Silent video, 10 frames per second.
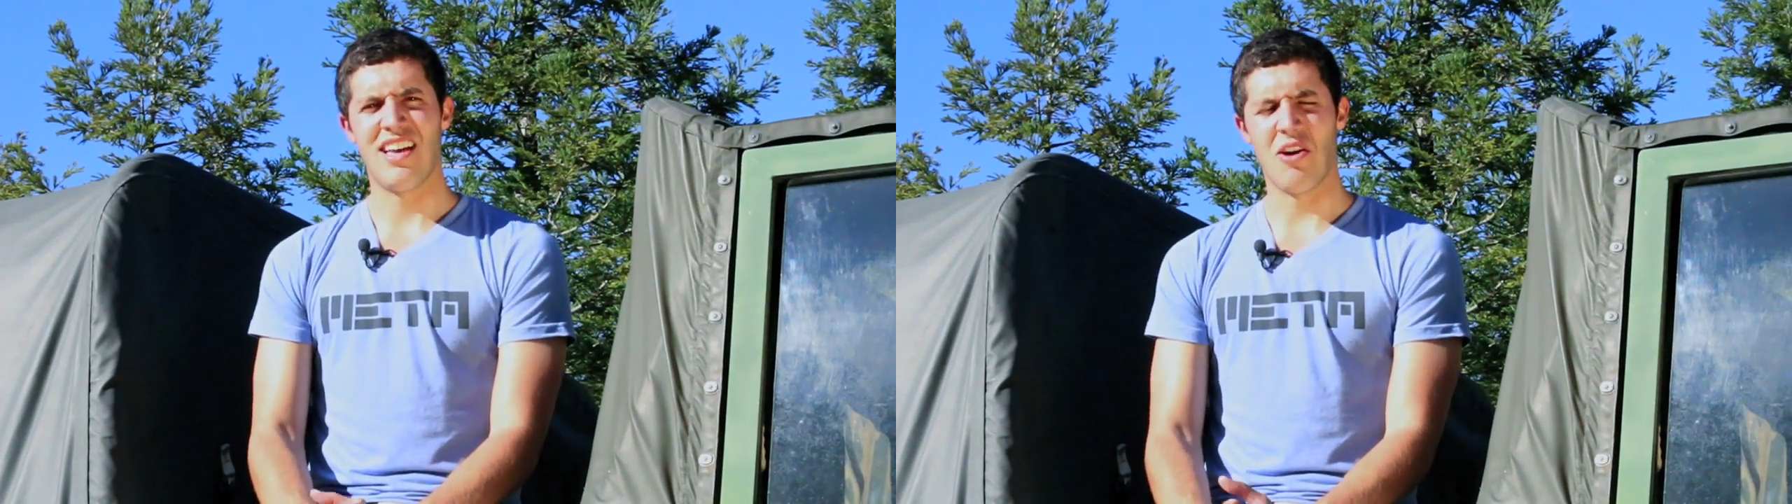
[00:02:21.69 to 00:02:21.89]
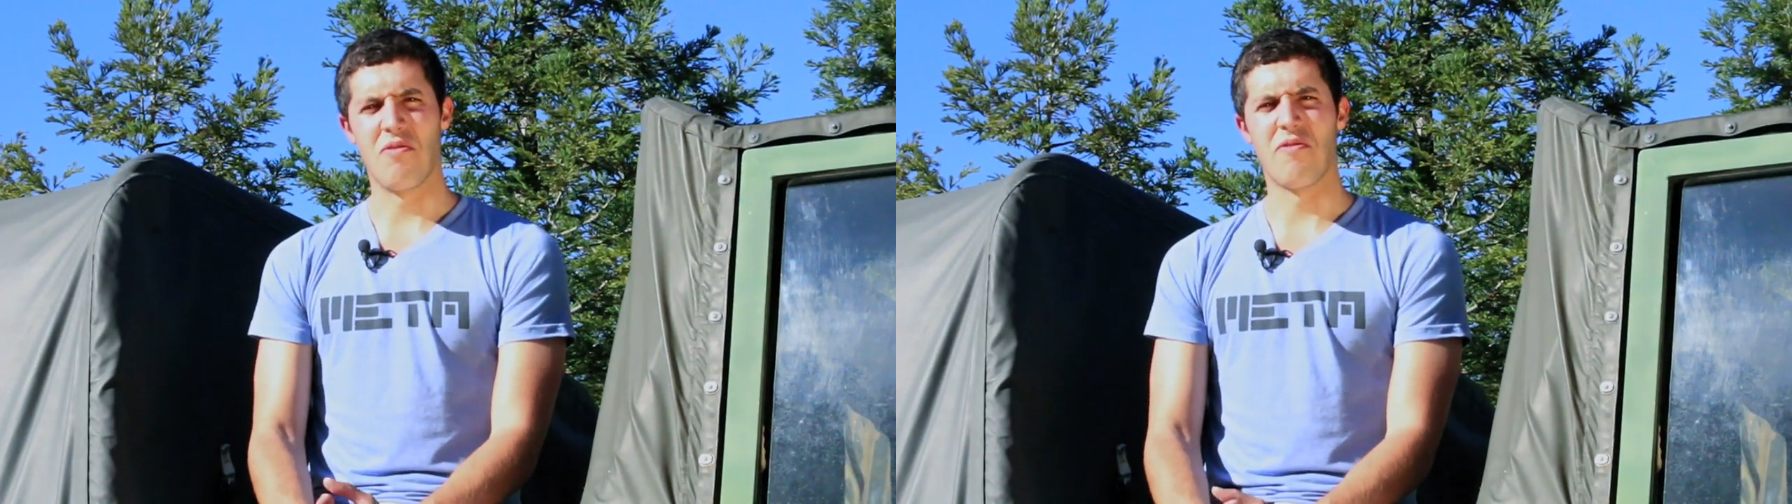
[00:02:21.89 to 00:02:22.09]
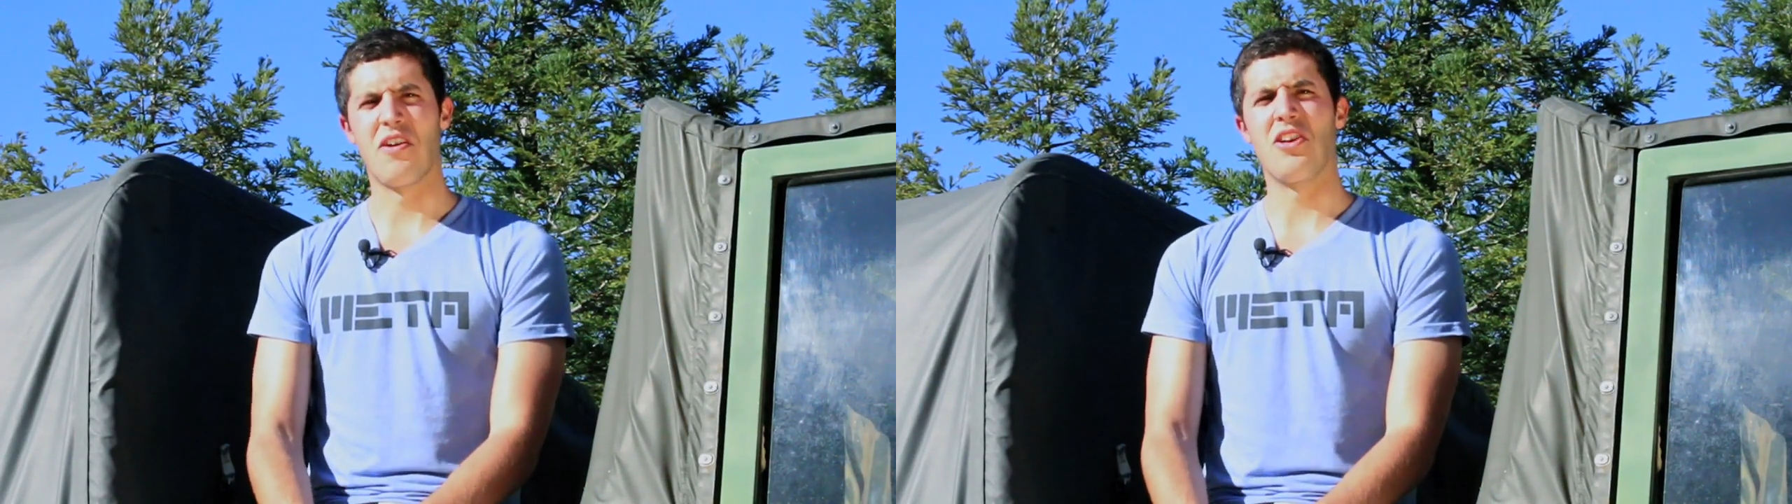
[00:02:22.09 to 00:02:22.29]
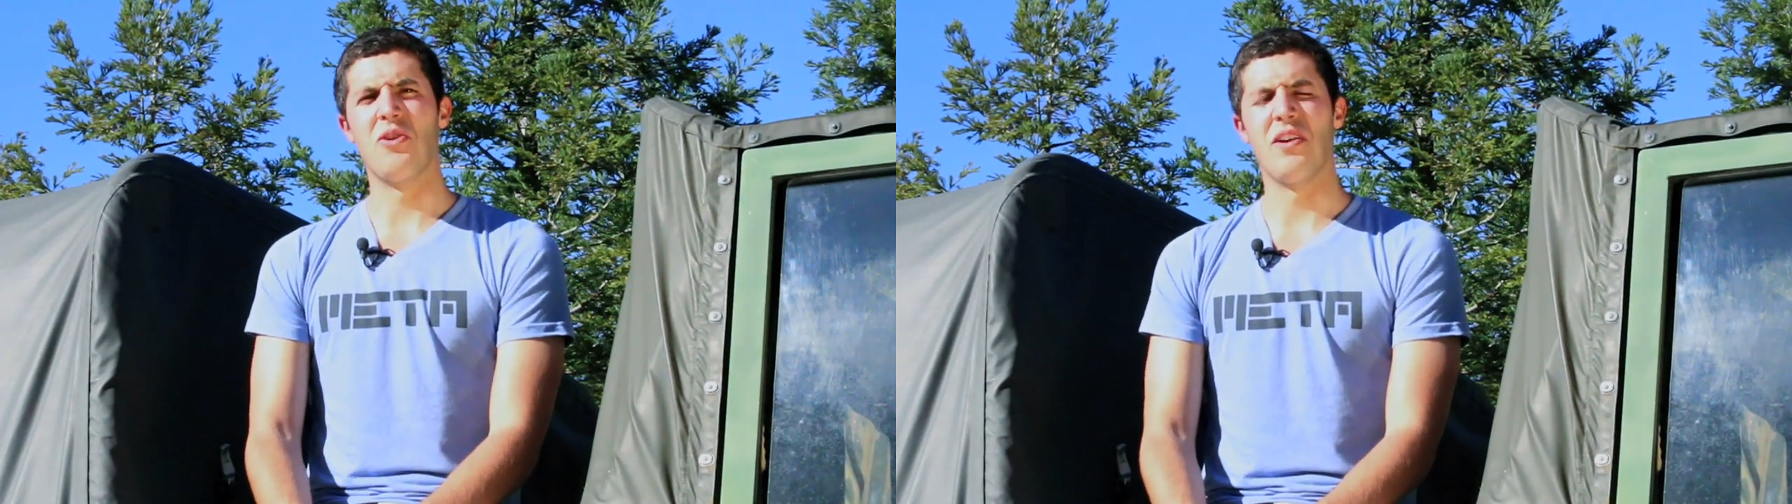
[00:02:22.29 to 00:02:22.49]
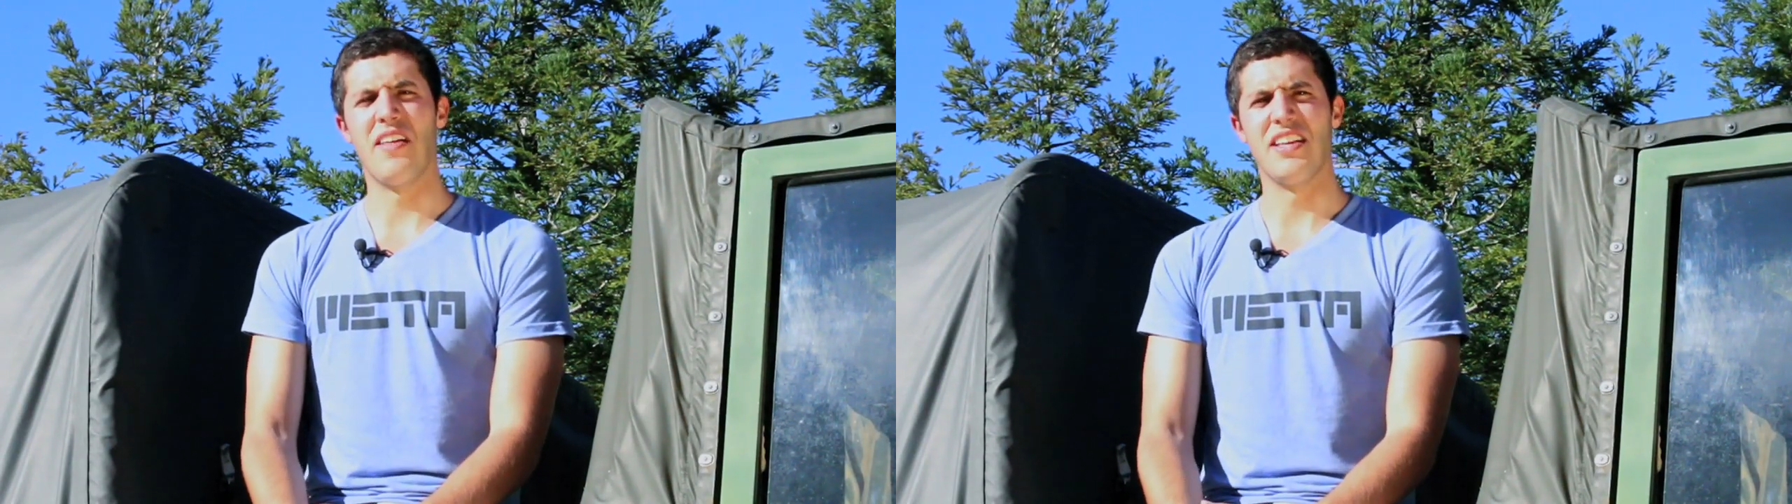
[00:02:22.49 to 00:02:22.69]
out in front of
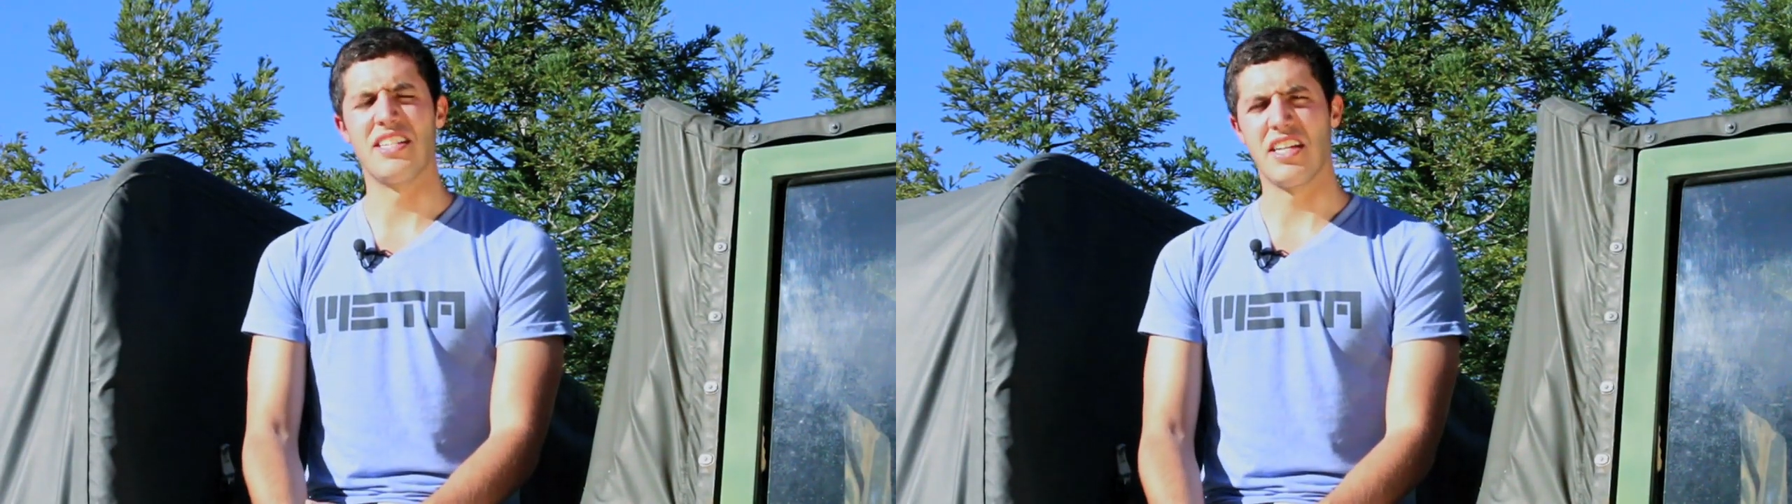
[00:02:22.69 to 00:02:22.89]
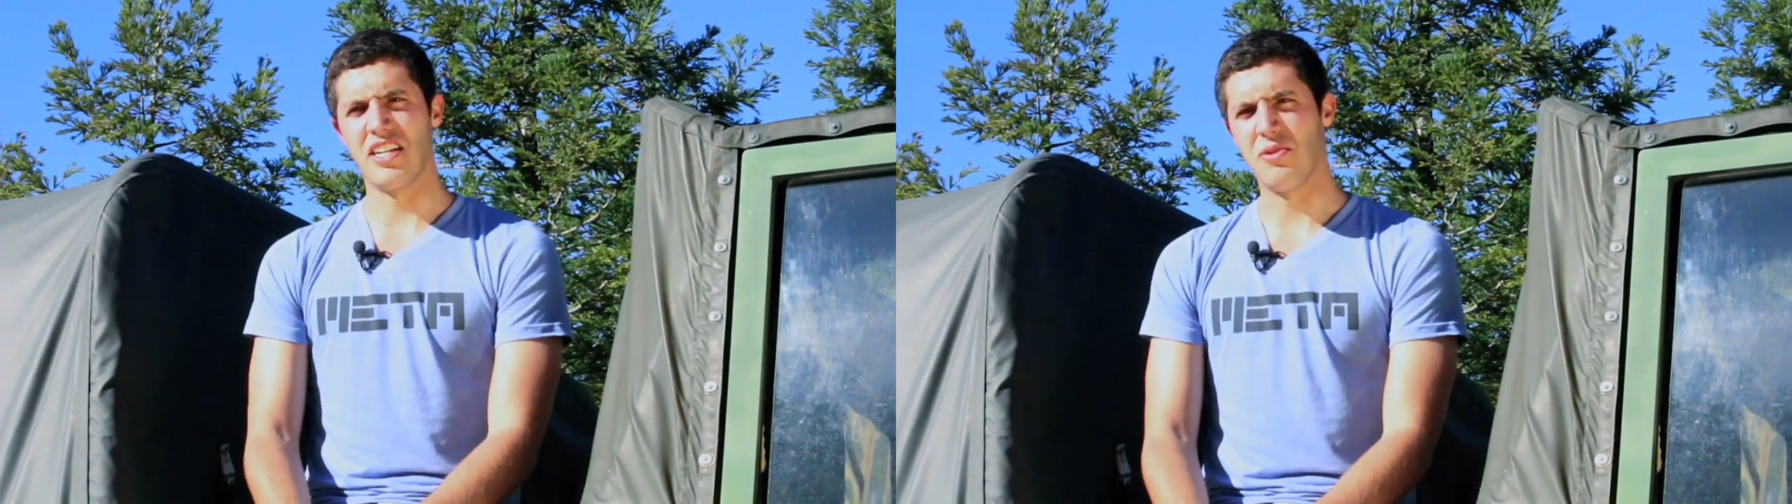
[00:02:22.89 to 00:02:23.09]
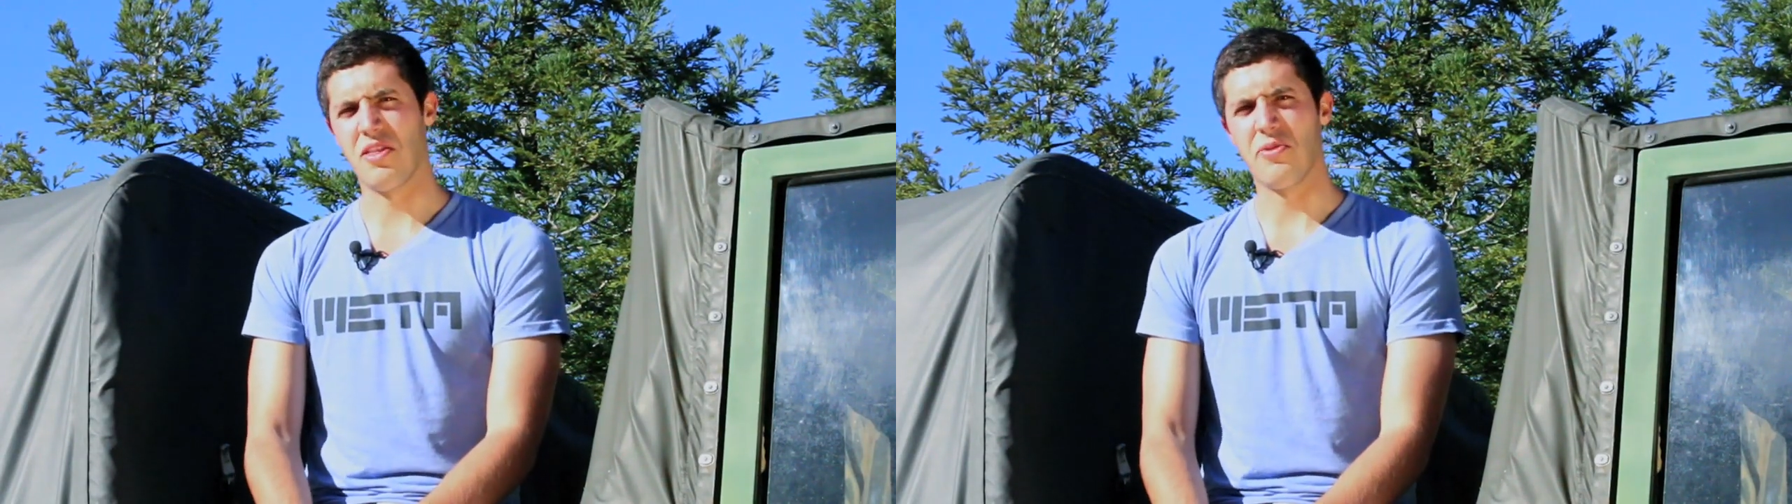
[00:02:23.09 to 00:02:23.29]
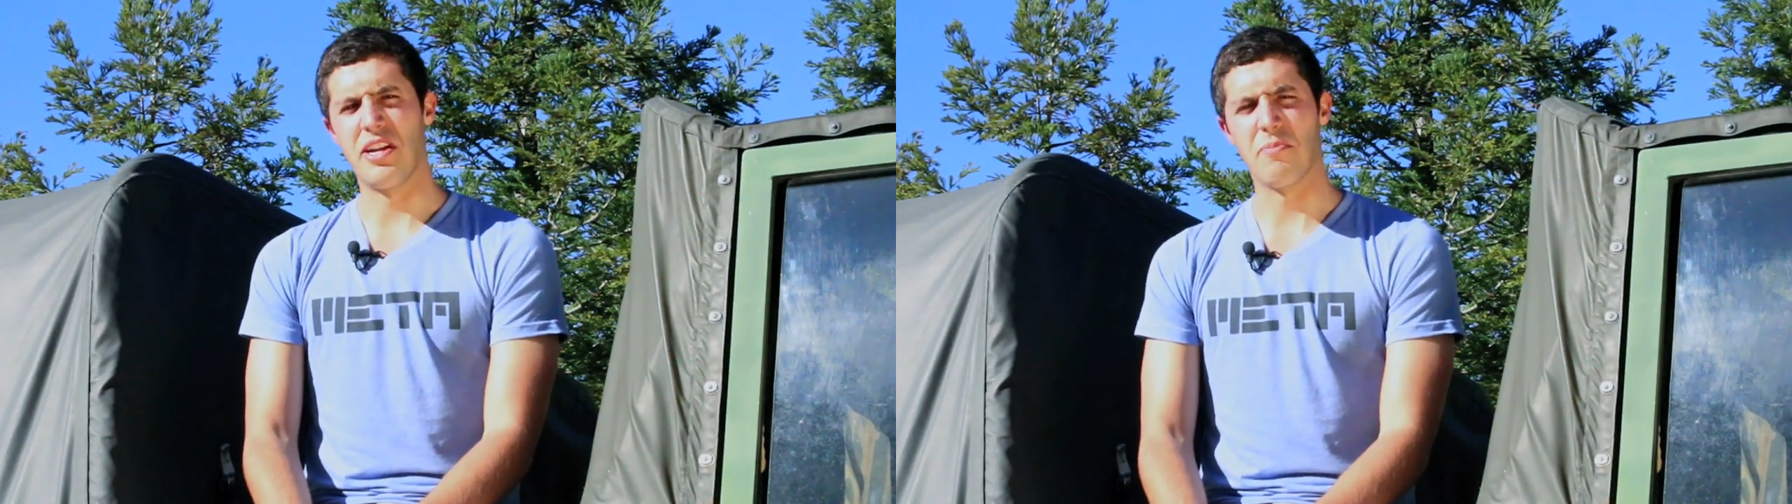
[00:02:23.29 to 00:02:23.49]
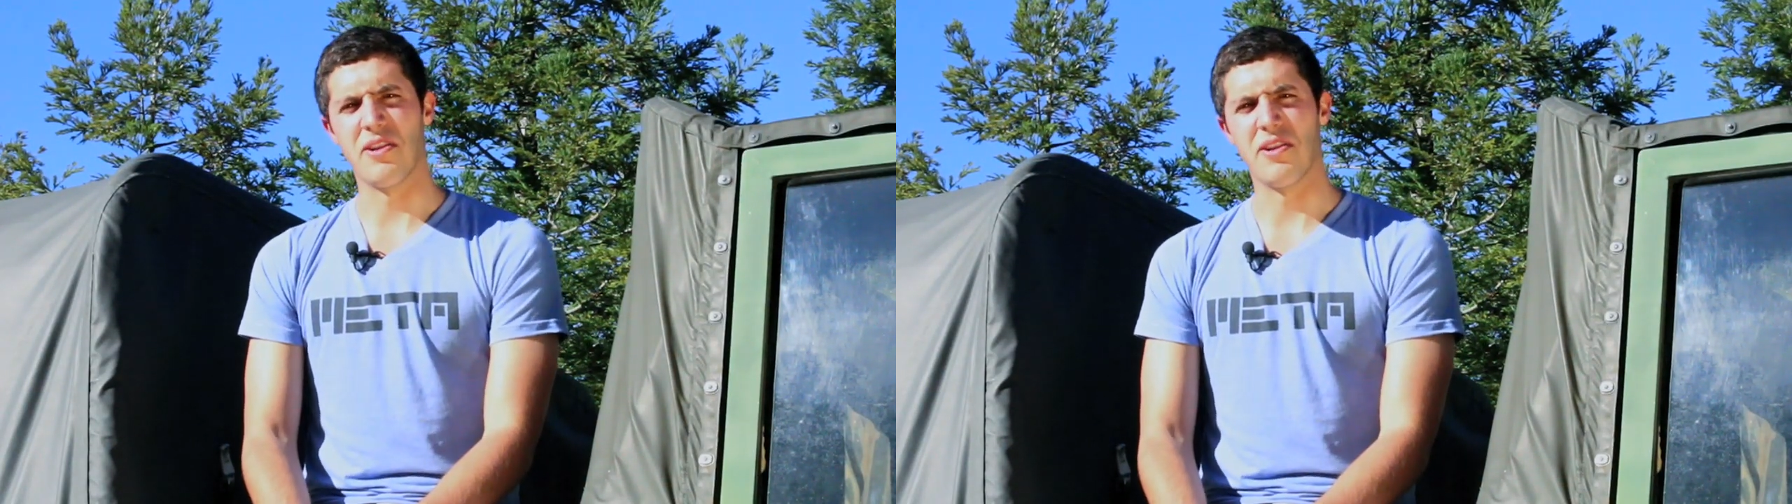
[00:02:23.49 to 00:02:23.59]
you and then send it to a 3D